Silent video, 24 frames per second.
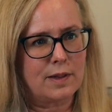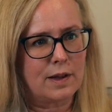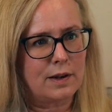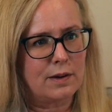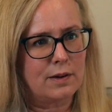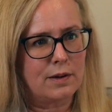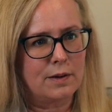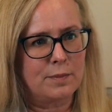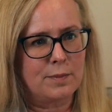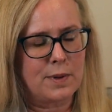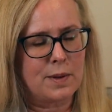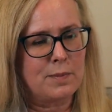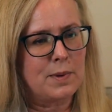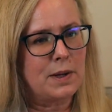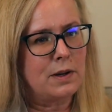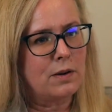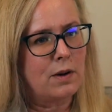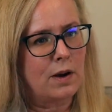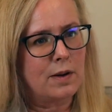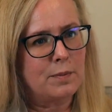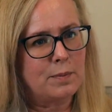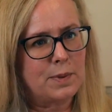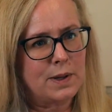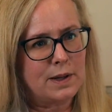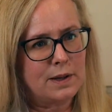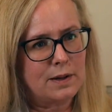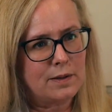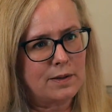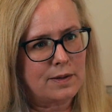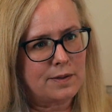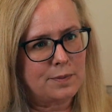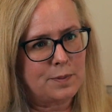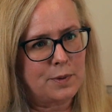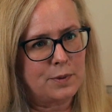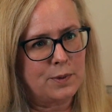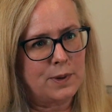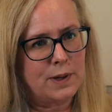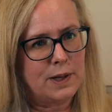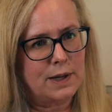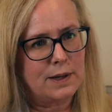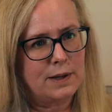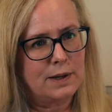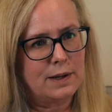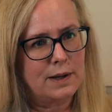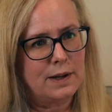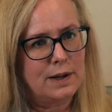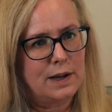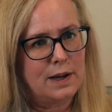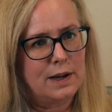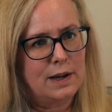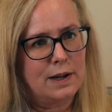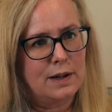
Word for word: that are maybe not being spoken.